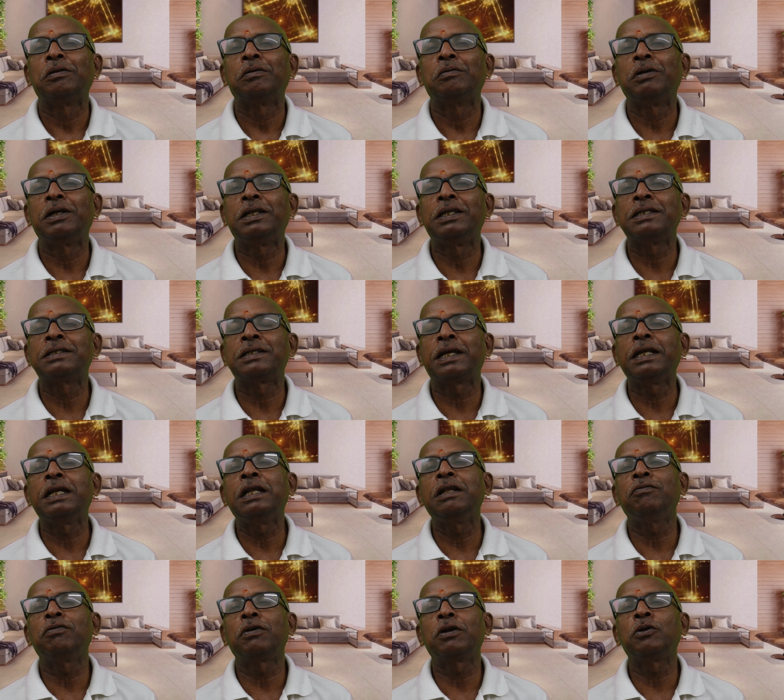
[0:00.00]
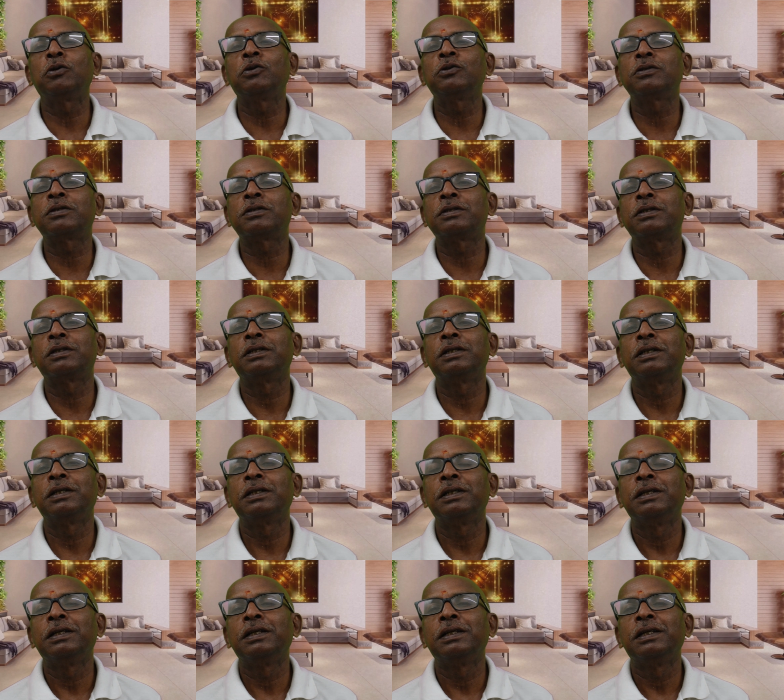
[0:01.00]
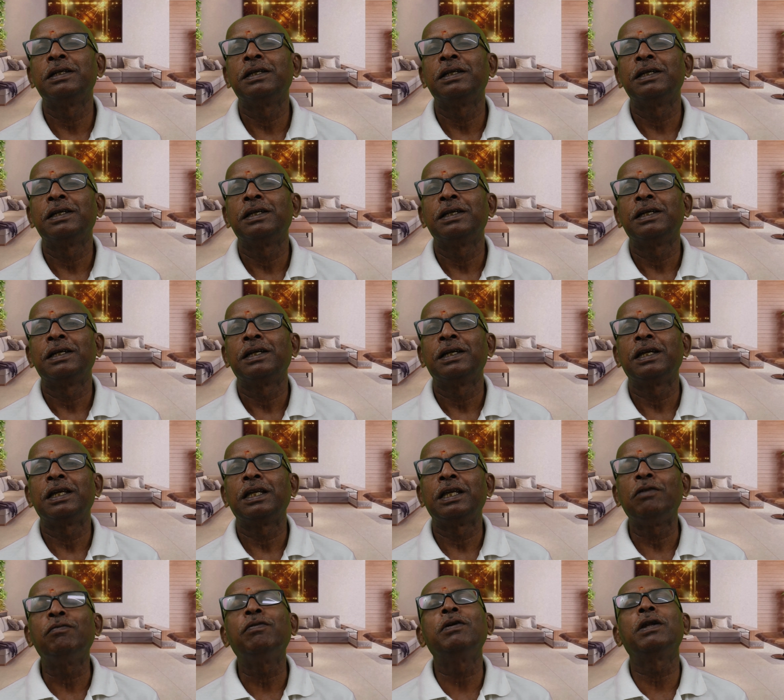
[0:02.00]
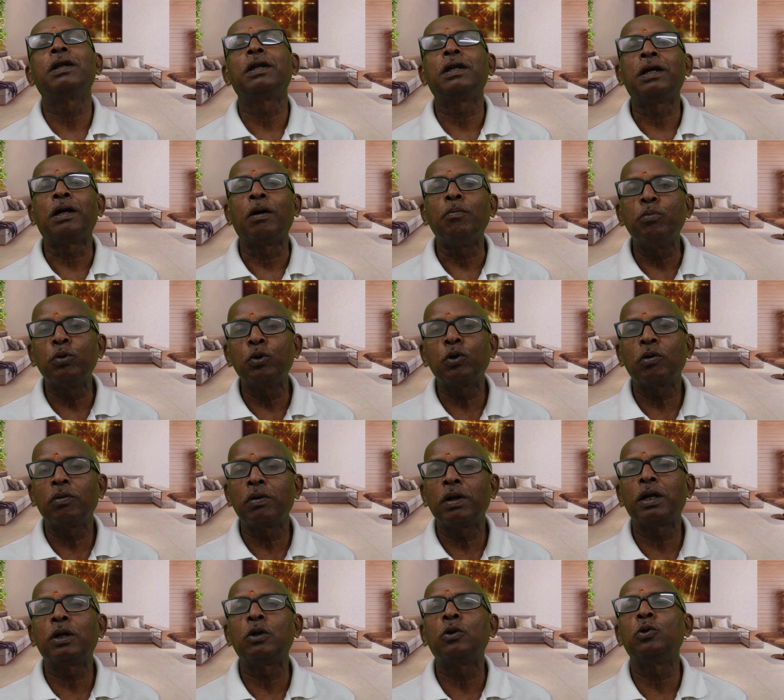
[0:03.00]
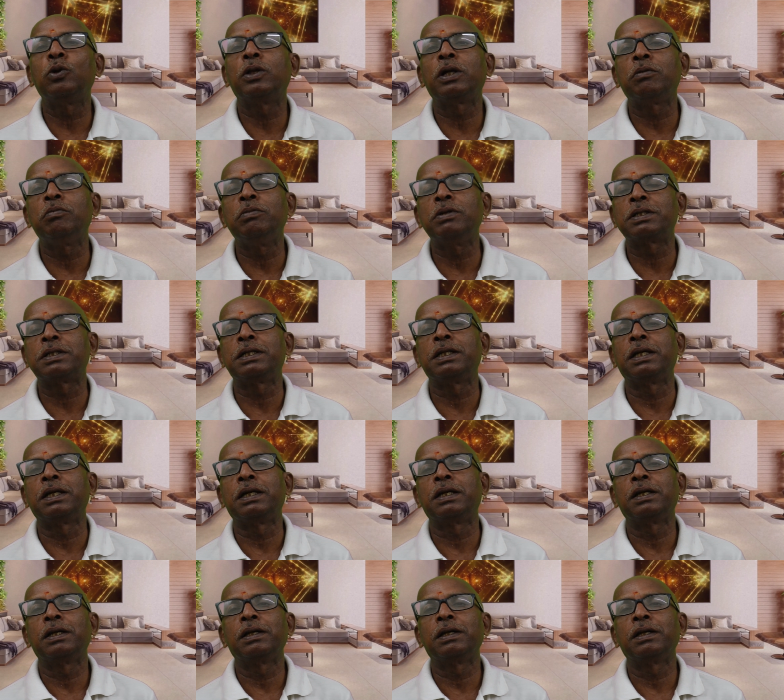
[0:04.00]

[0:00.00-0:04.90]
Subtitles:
But these IT fellows, even computer will not do that mistake.